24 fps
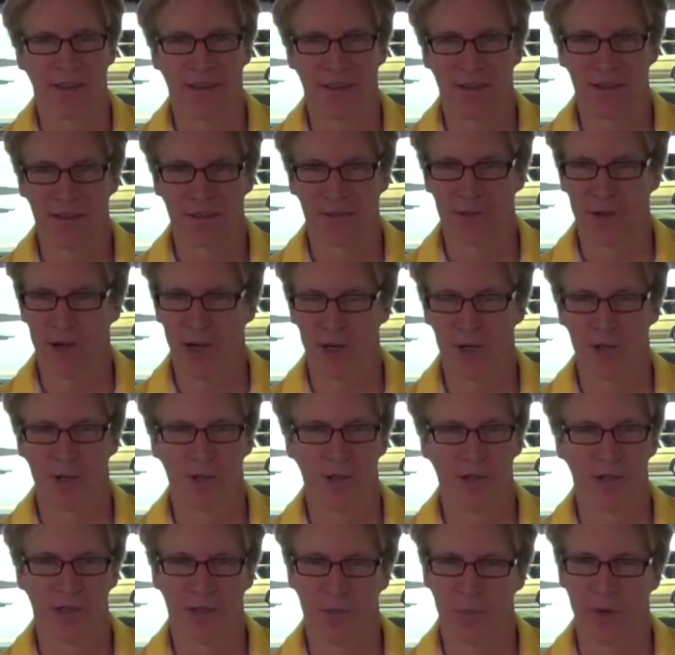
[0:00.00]
and the
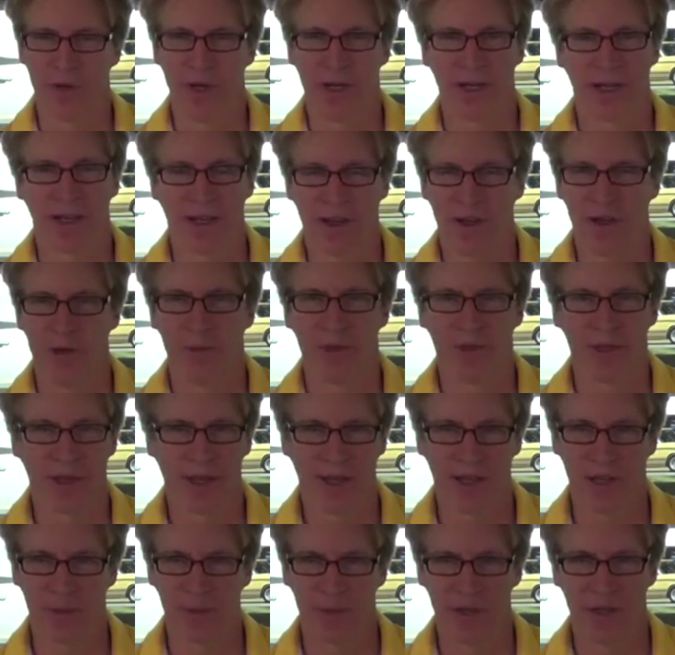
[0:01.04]
throttle and the brake had all been
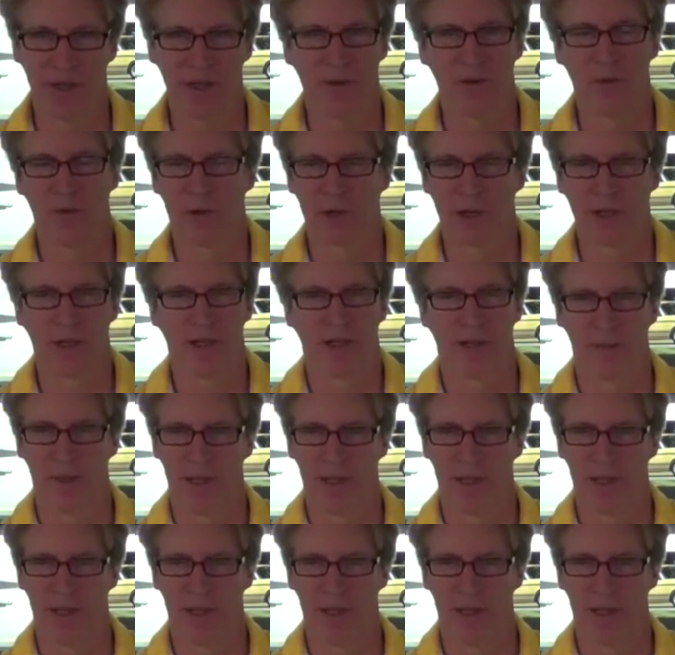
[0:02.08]
calibrated and working.